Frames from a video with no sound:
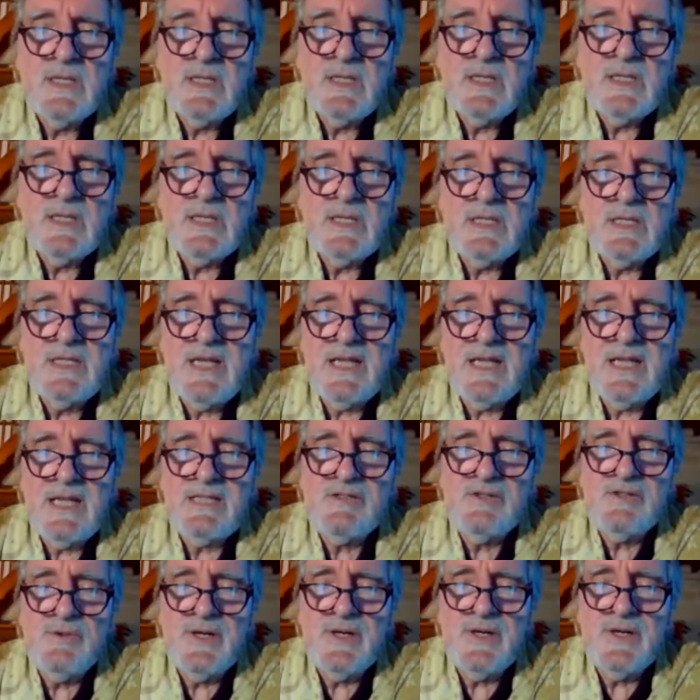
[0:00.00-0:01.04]
that
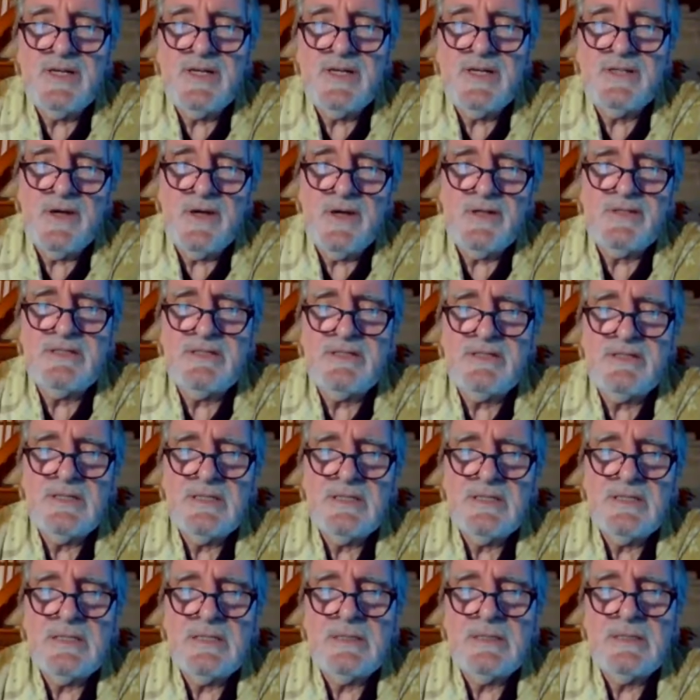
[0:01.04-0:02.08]
you are not
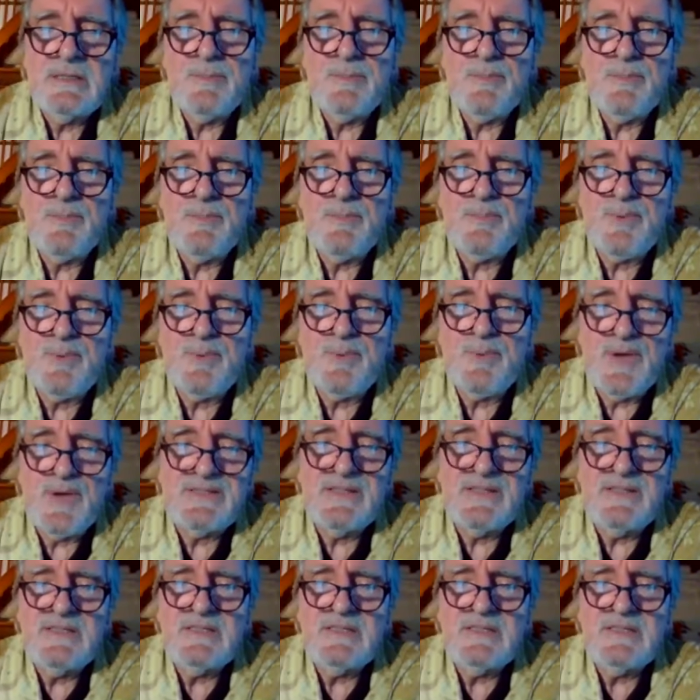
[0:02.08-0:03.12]

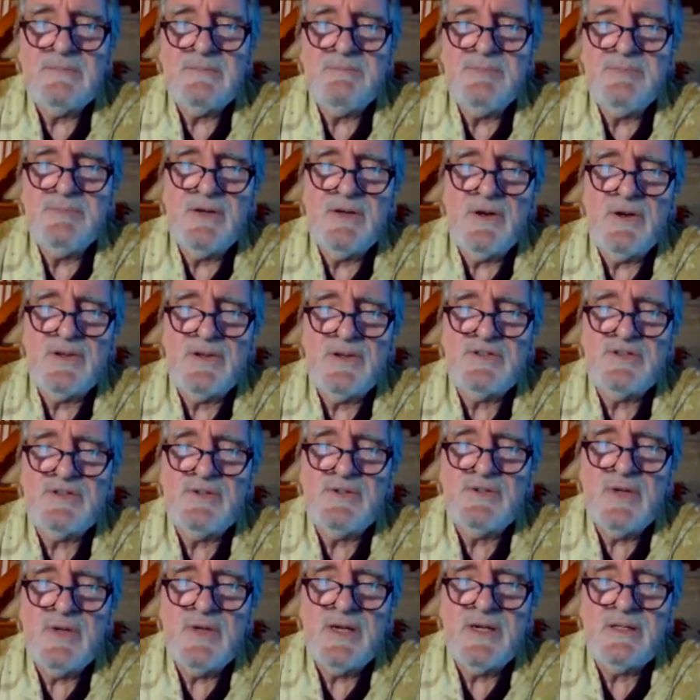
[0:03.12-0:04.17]
present, because
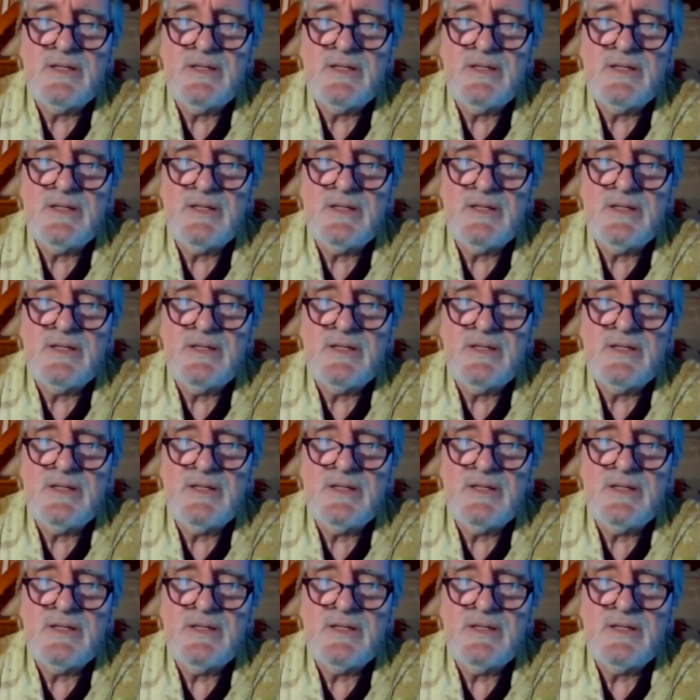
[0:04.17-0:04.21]
you